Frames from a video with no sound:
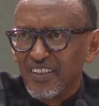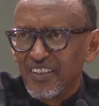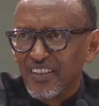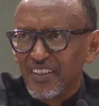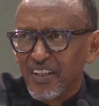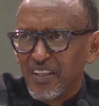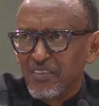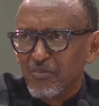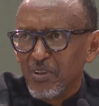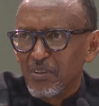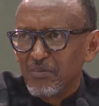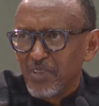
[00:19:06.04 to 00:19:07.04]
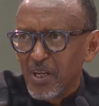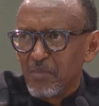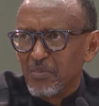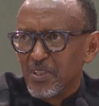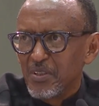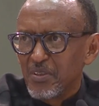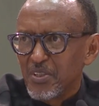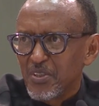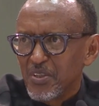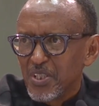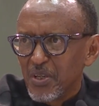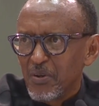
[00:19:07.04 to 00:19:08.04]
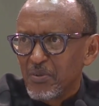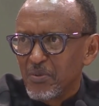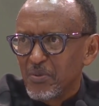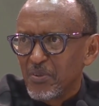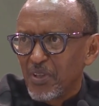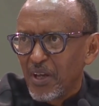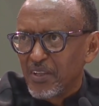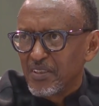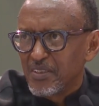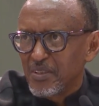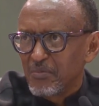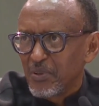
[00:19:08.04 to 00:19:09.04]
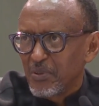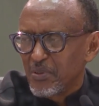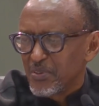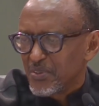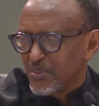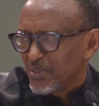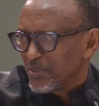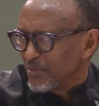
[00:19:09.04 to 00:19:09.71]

and there are many reasons I want to do that. It's because